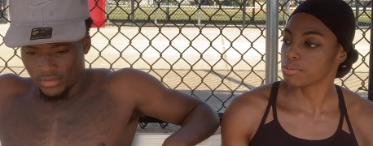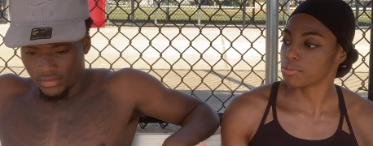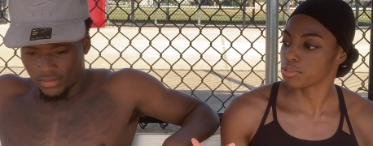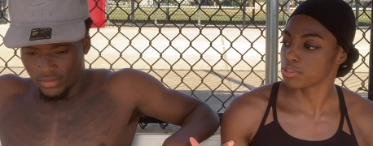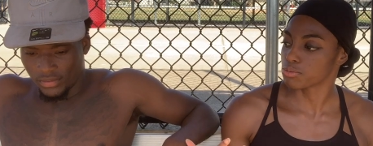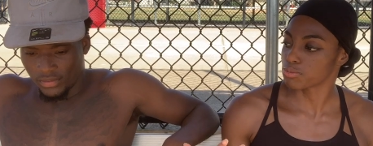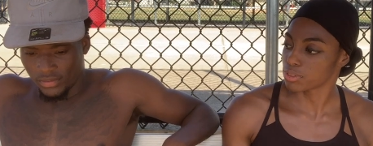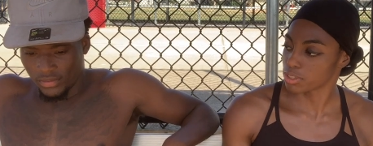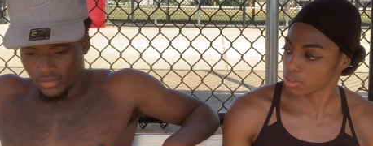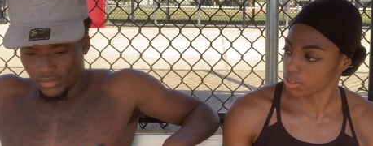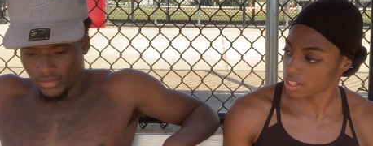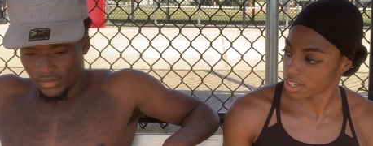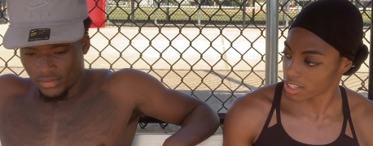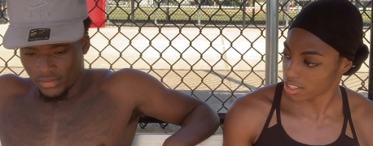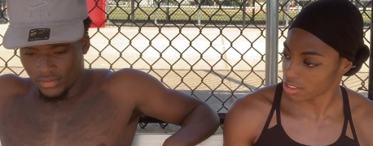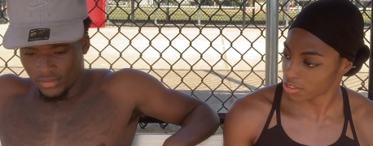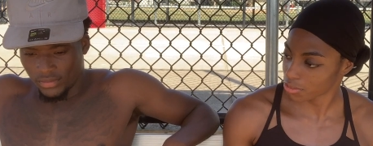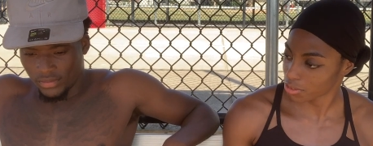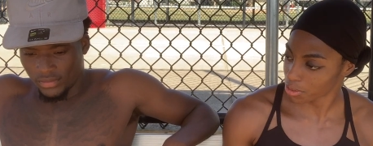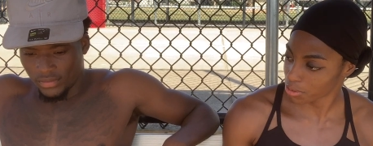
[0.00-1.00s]
Speaker 1: it was real
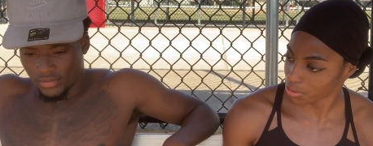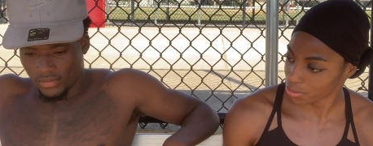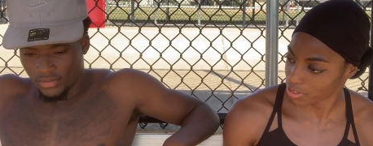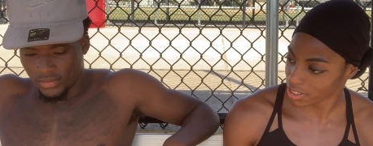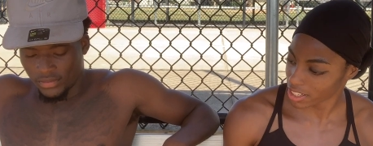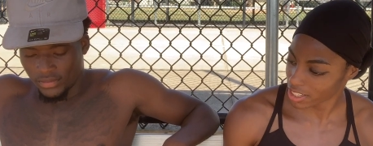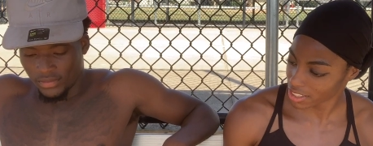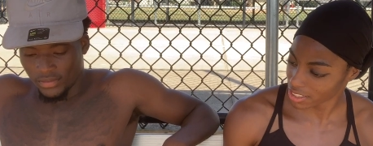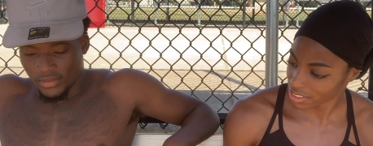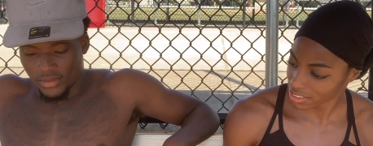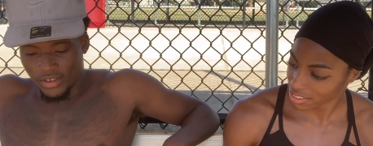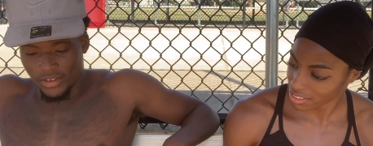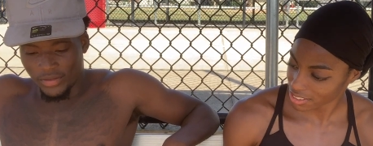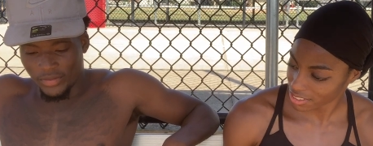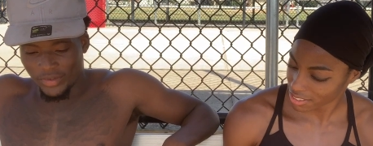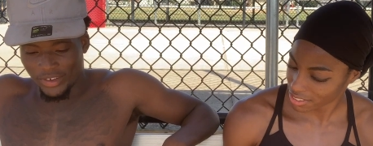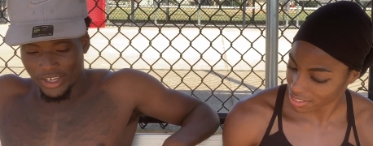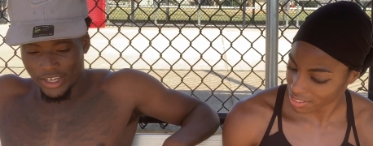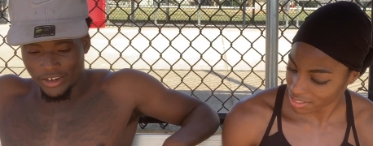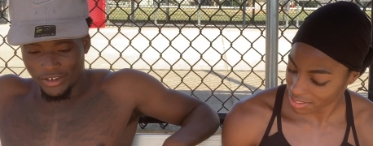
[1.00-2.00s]
cutthroat, right?
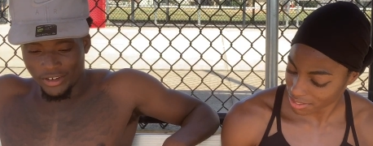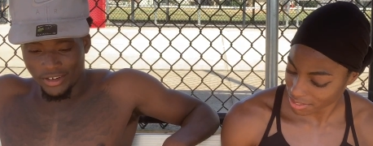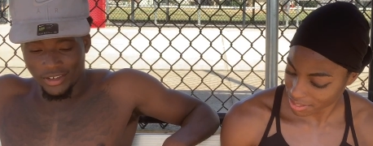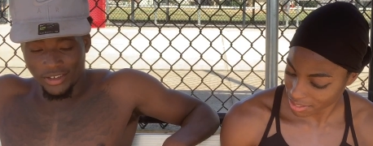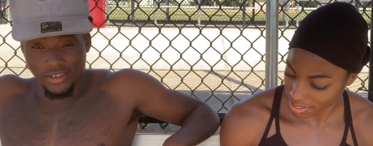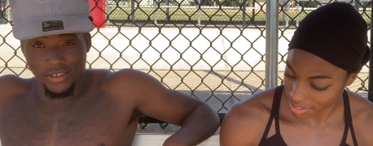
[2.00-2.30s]
Very.